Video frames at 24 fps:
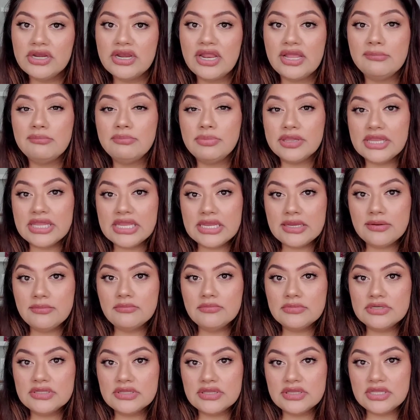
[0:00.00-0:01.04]
and I
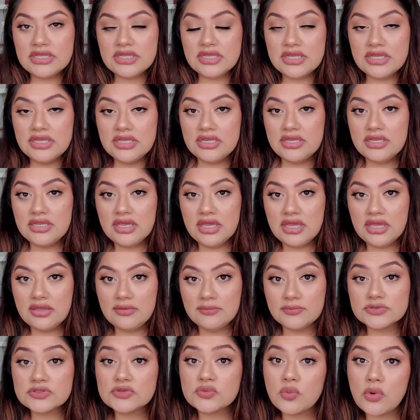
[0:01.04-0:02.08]
blamed the
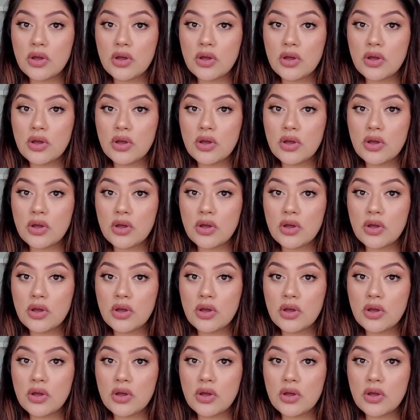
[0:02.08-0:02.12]
um,